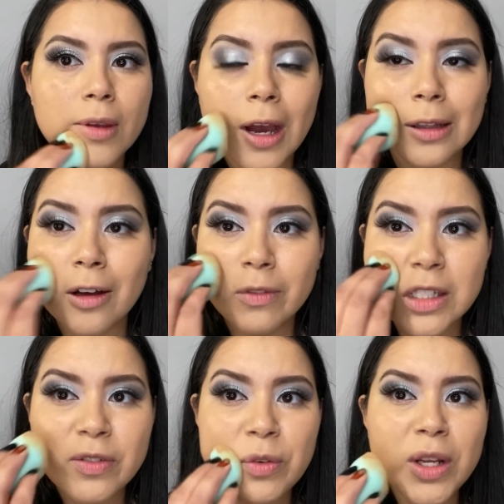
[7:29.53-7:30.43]
I love
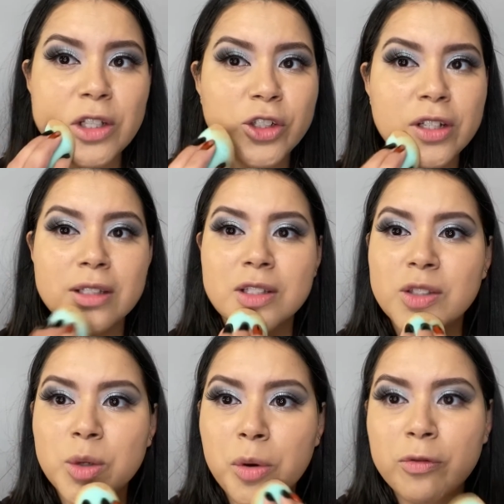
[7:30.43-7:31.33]
this foundation. It's
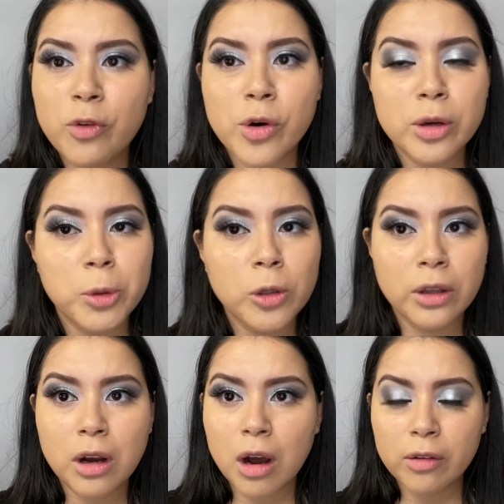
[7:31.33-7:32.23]
so affordable.
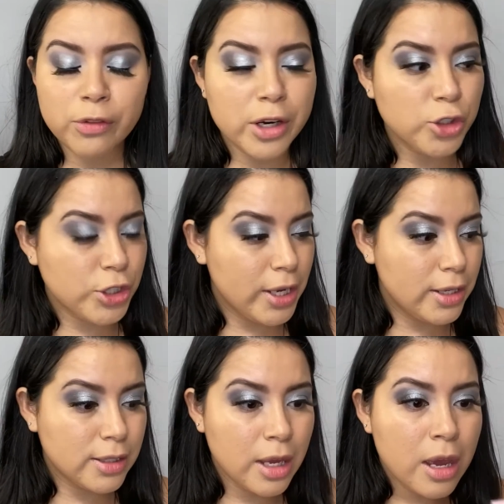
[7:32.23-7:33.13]
The coverage
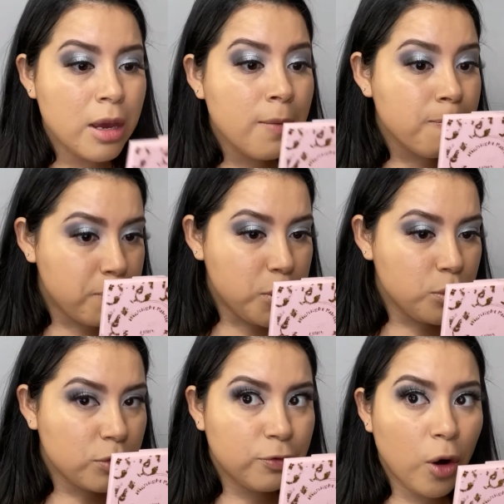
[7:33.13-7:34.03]
is
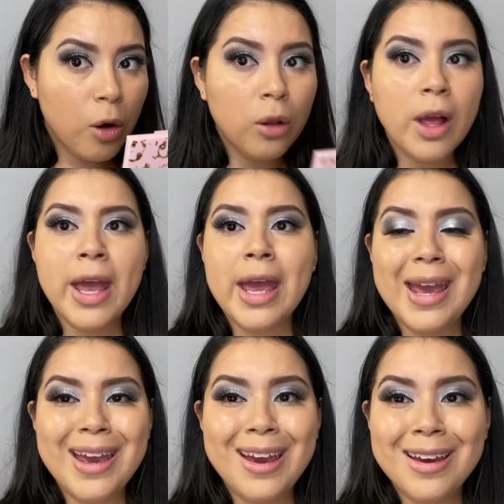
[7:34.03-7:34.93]
beautiful,
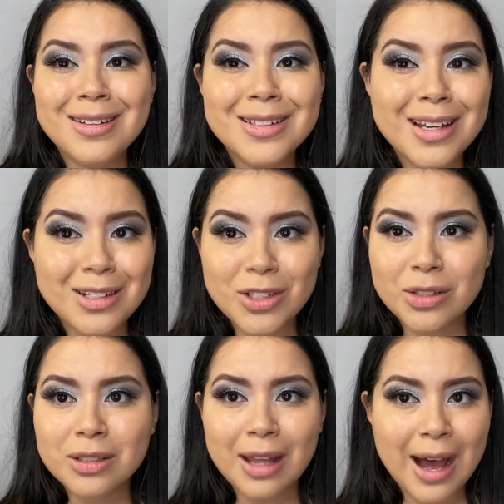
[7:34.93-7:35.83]
and it
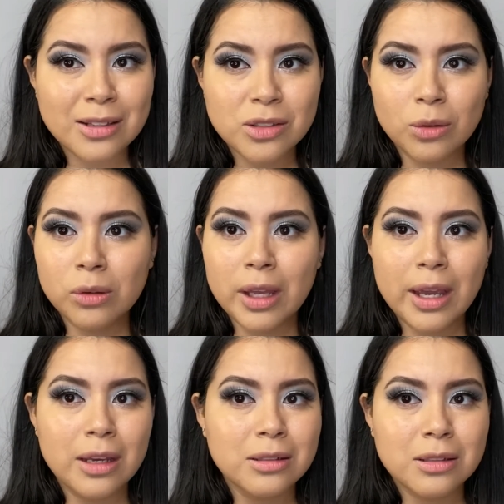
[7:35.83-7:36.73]
just lasts all
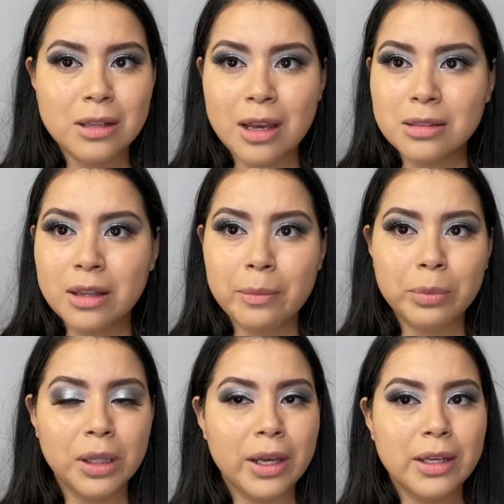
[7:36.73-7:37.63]
day. It stays in
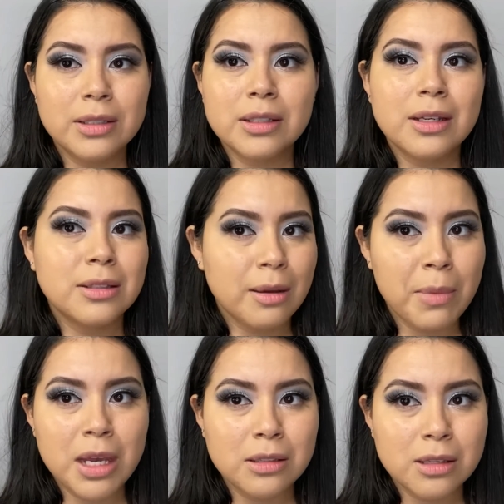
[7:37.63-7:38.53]
place. It's
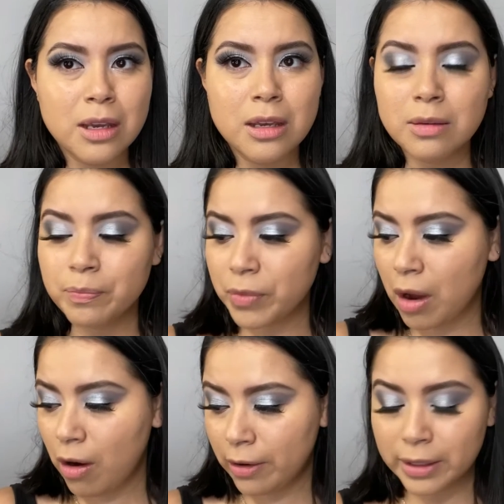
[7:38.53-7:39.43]
amazing.
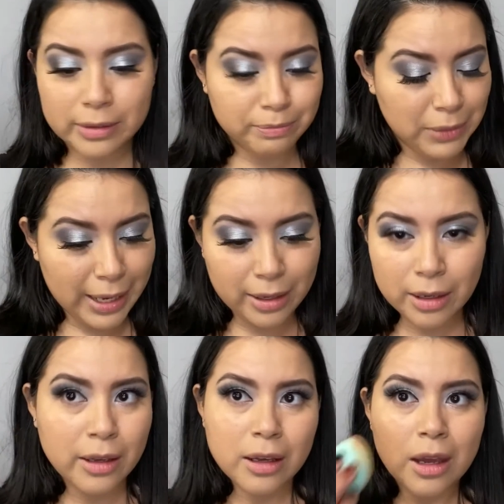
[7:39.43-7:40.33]

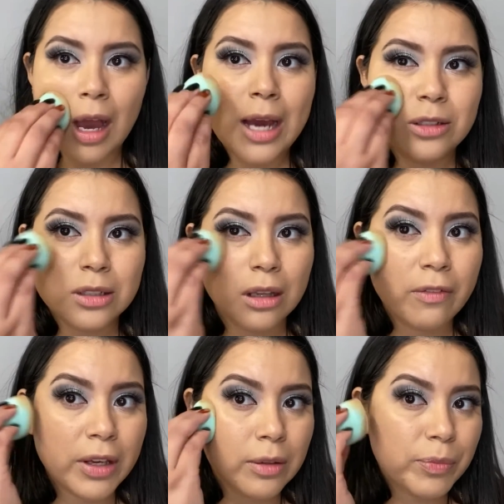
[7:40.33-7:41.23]
I just
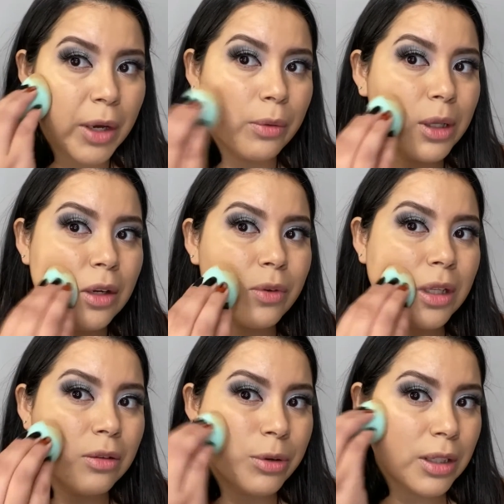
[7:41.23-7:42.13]
love it. I really,
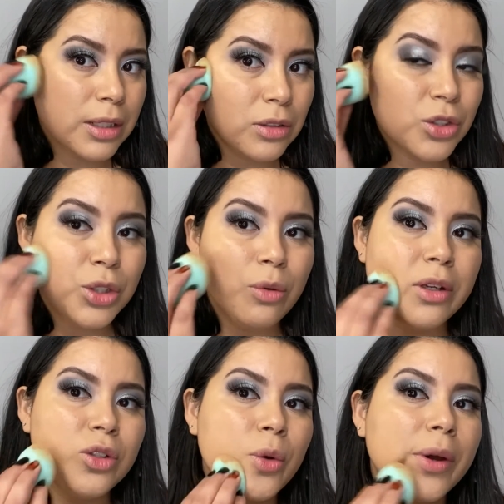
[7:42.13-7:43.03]
really, really do
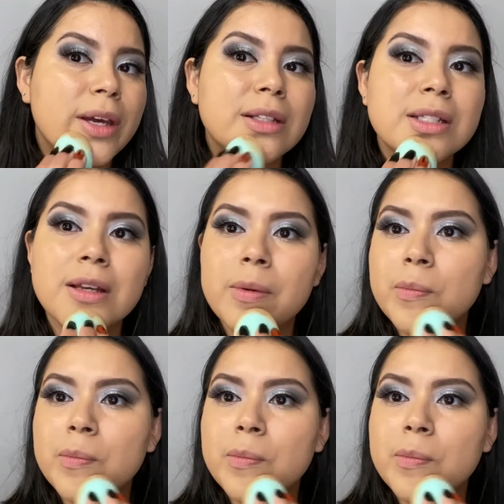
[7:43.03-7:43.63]
enjoy it.